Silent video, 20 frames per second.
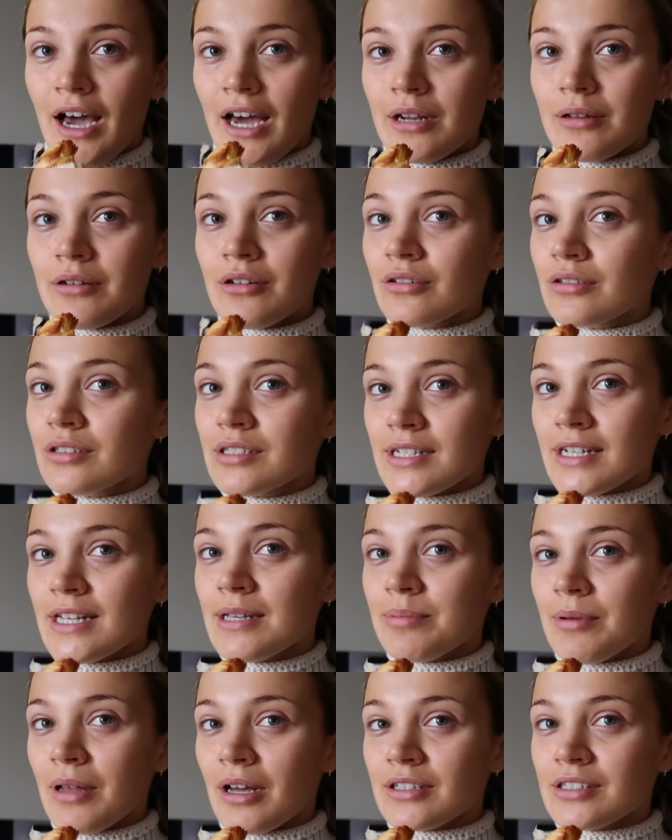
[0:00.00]
I had a long
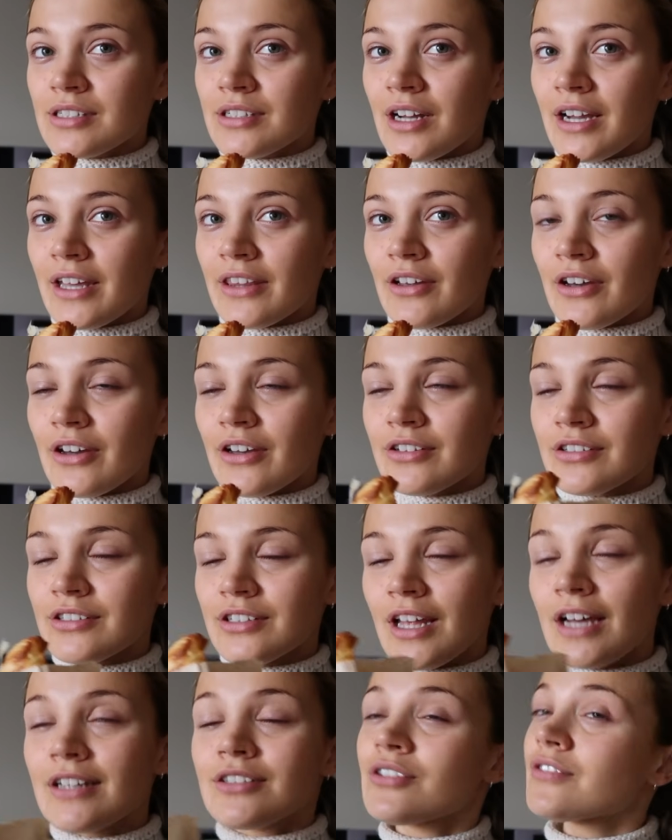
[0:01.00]
sleep last night though,
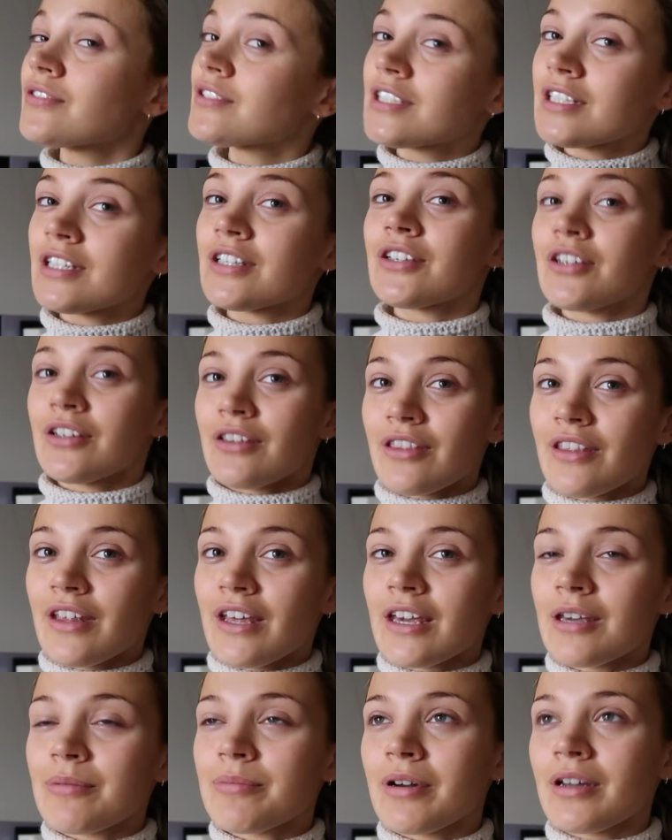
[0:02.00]
so that's obviously a good
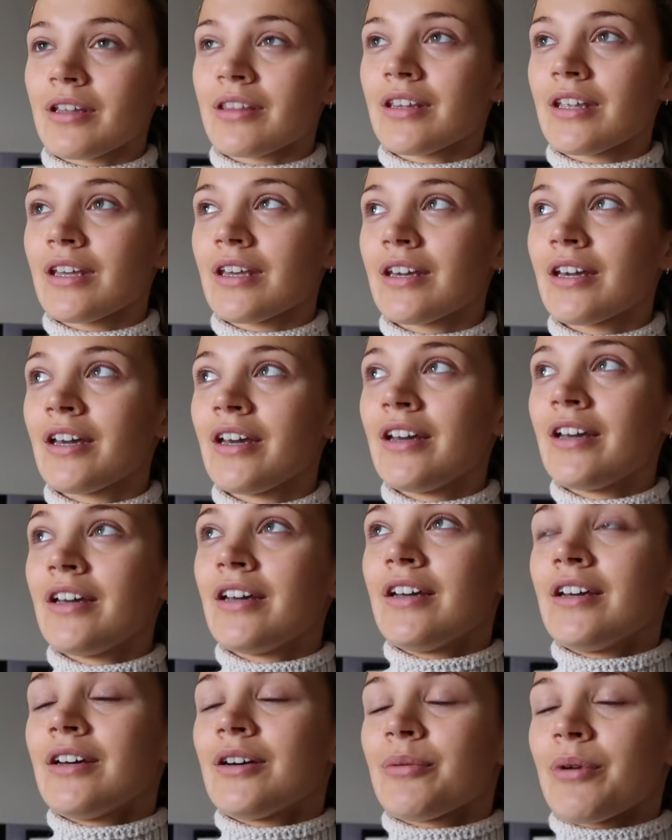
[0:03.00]
thing. But I think
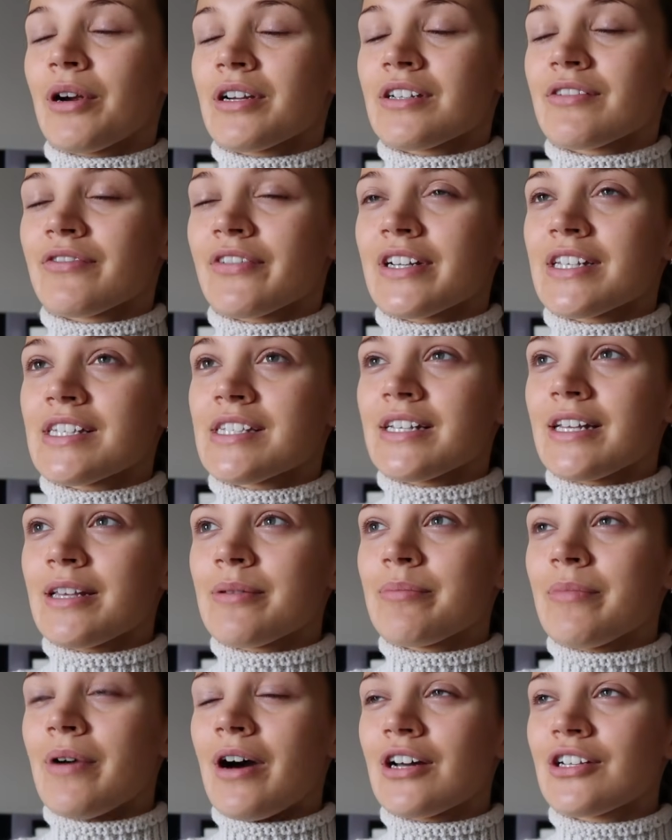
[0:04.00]
where I didn't really
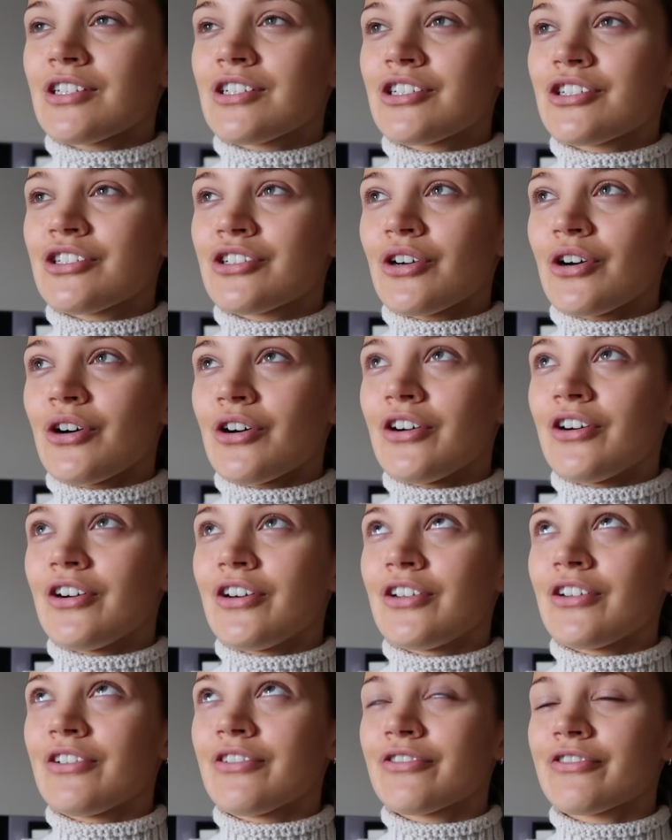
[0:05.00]
sleep much
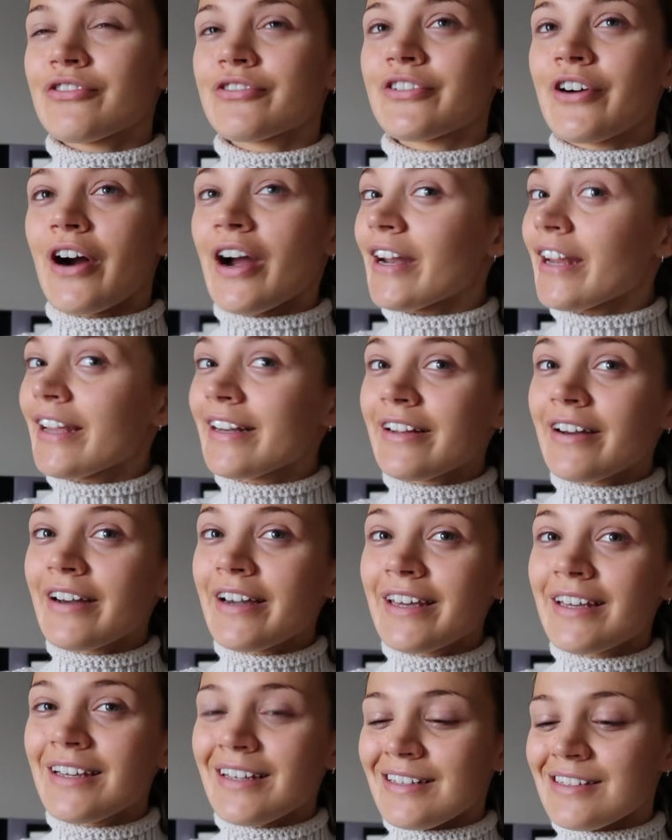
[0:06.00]
on Friday
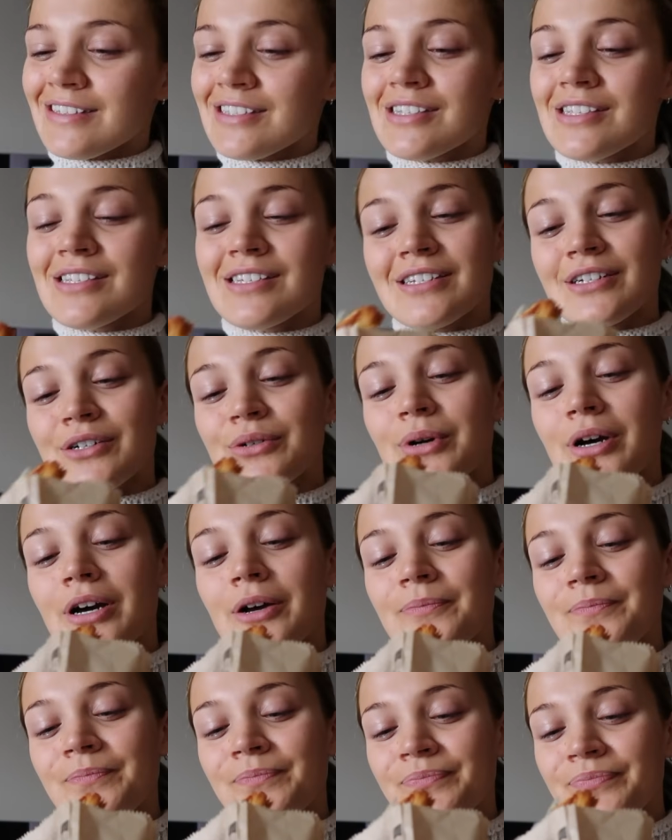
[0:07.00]
night, it's still
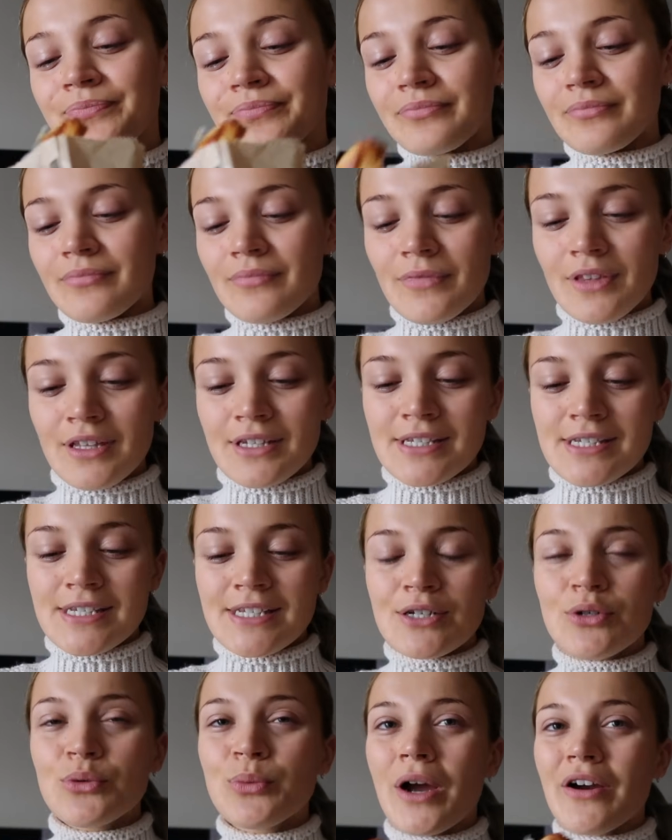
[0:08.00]
wearing
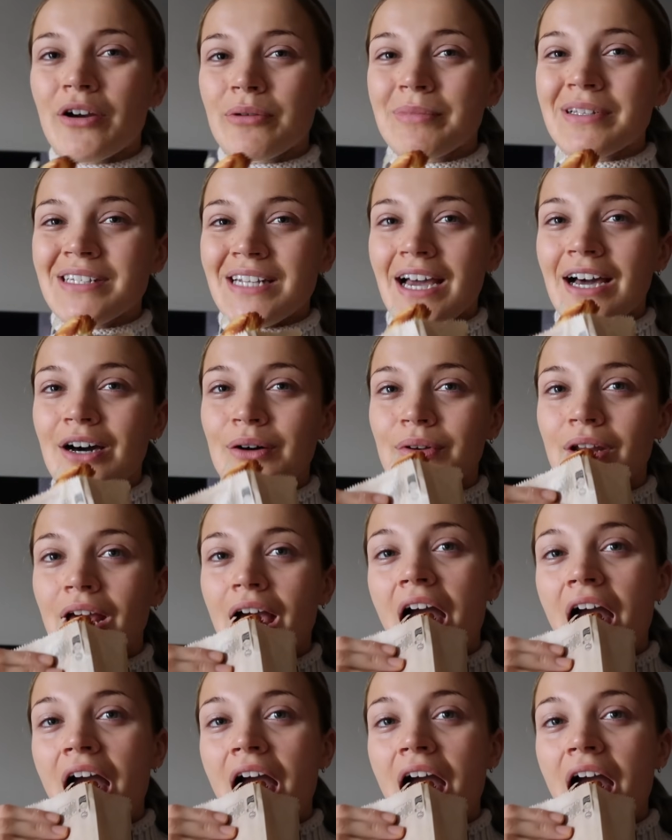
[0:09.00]
me down.